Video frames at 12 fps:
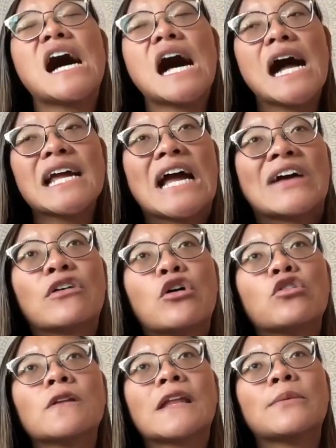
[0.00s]
I have
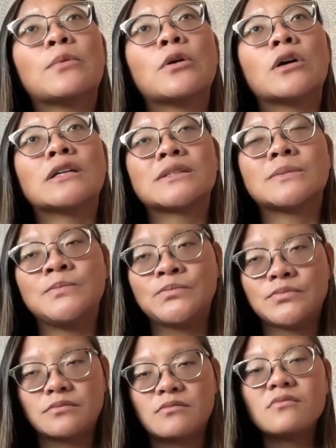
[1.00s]
only put
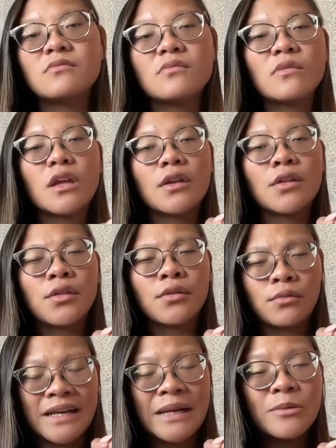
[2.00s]

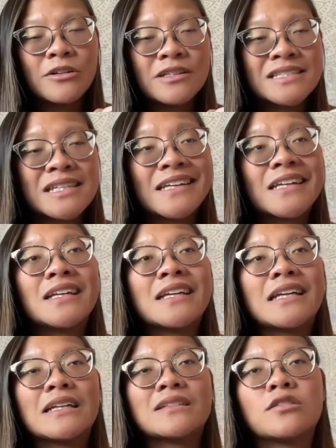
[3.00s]
3 books
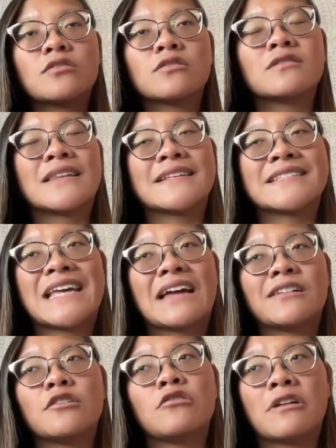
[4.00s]
in total in this
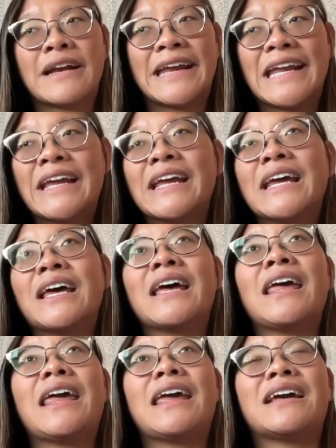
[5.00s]
category,
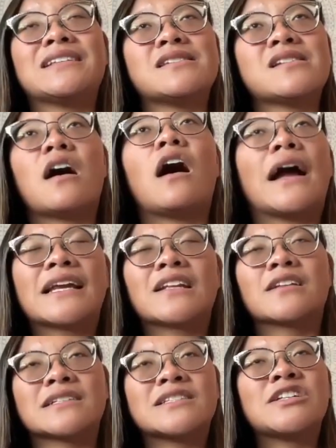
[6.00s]
and I
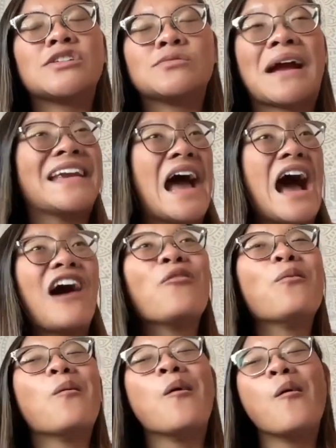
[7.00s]
could list to you right
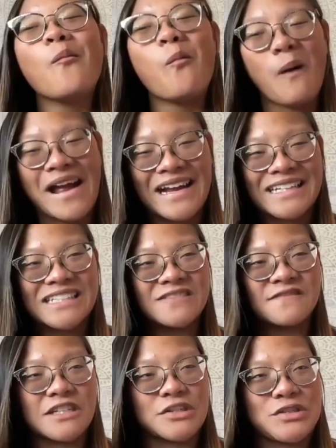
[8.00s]
now why I
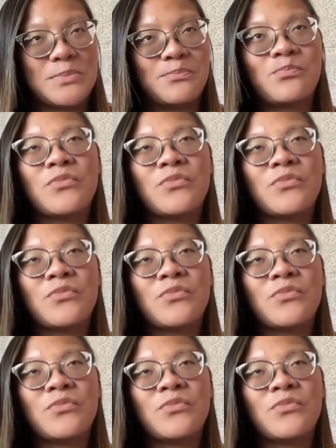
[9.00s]
didn't finish them.